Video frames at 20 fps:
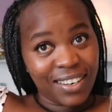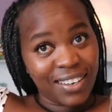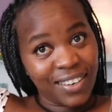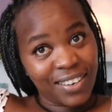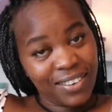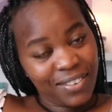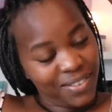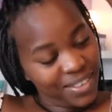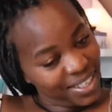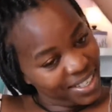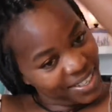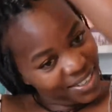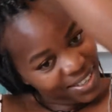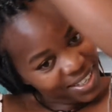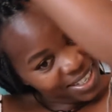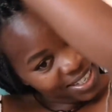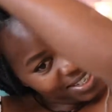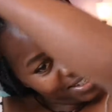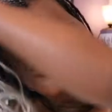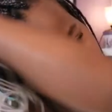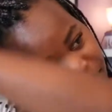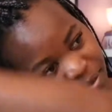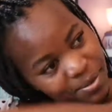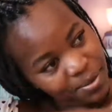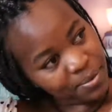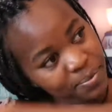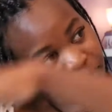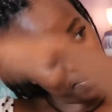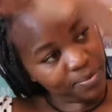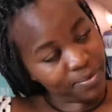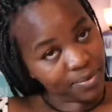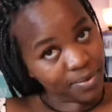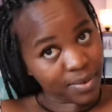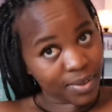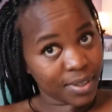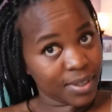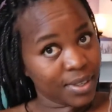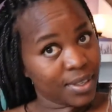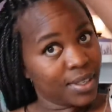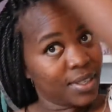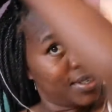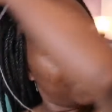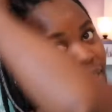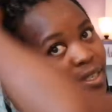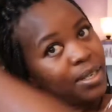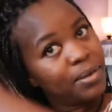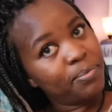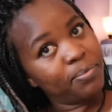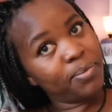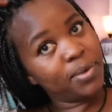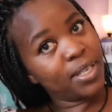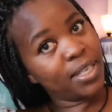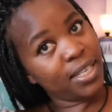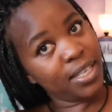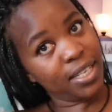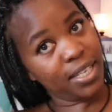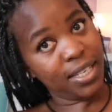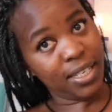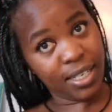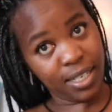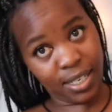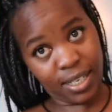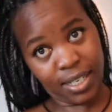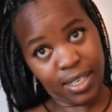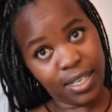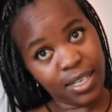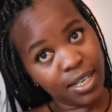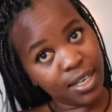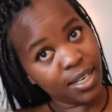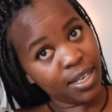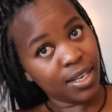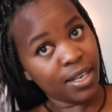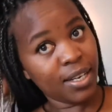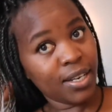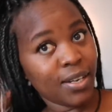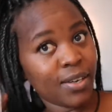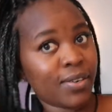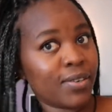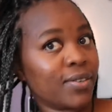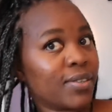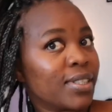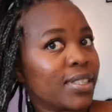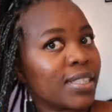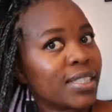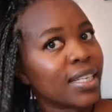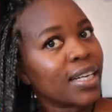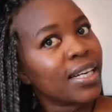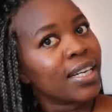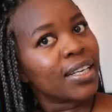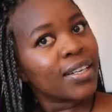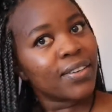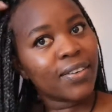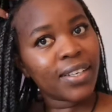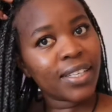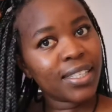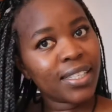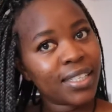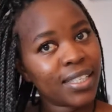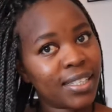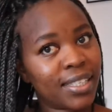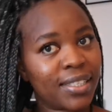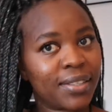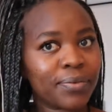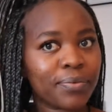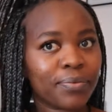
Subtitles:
Or what you can do, you can bring it on the sideways.